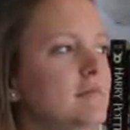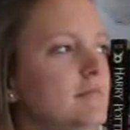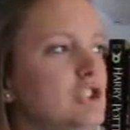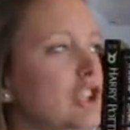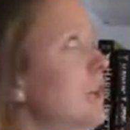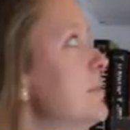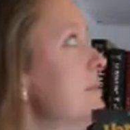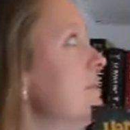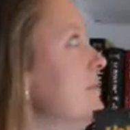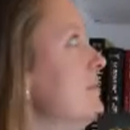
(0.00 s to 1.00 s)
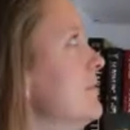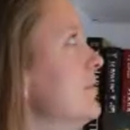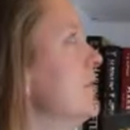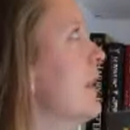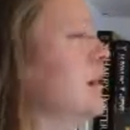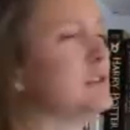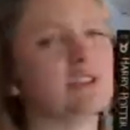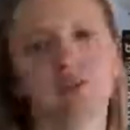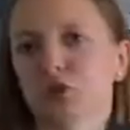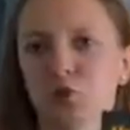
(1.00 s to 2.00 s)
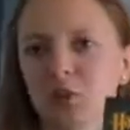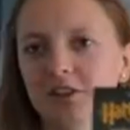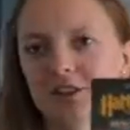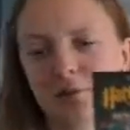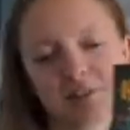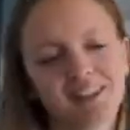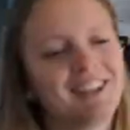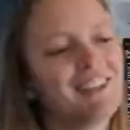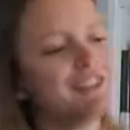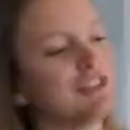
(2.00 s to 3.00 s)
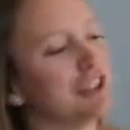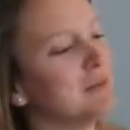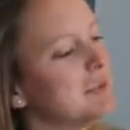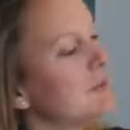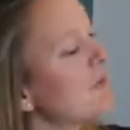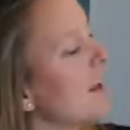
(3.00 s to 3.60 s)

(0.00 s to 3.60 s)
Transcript: German. I'm going Deutsch, but German.